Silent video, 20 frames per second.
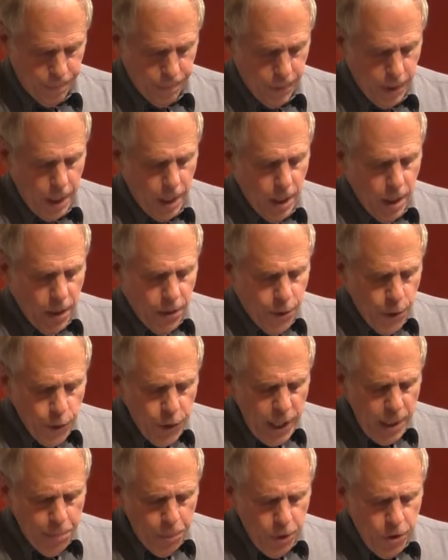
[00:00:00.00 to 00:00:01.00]

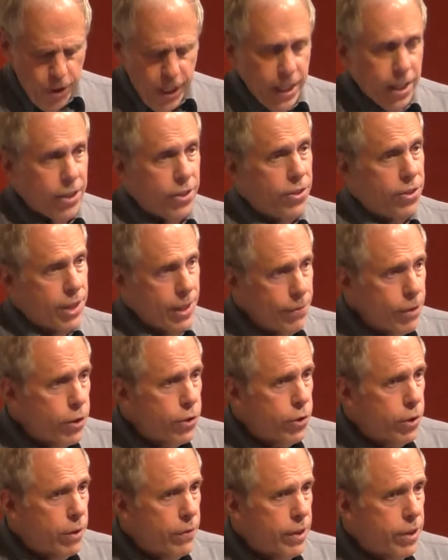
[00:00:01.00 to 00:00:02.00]
13% is civil
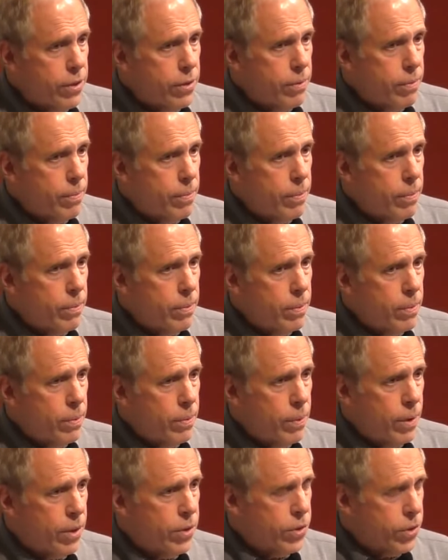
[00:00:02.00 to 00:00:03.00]
service,
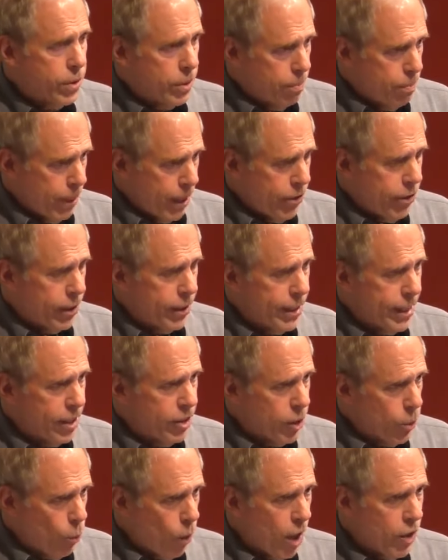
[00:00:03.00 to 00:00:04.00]
which basically
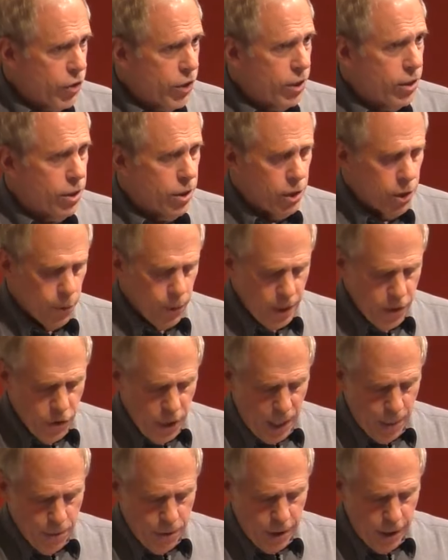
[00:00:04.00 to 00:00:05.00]
is in Washington doing
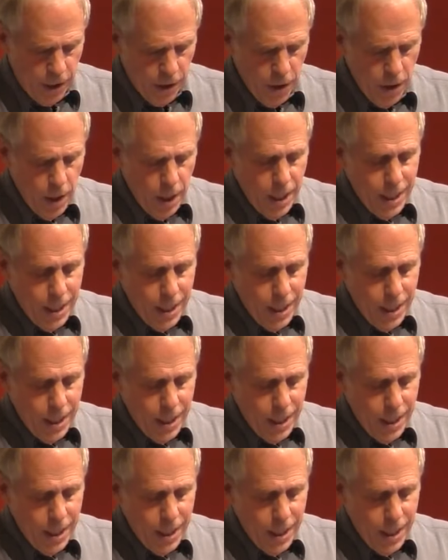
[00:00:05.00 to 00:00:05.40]
jobs there.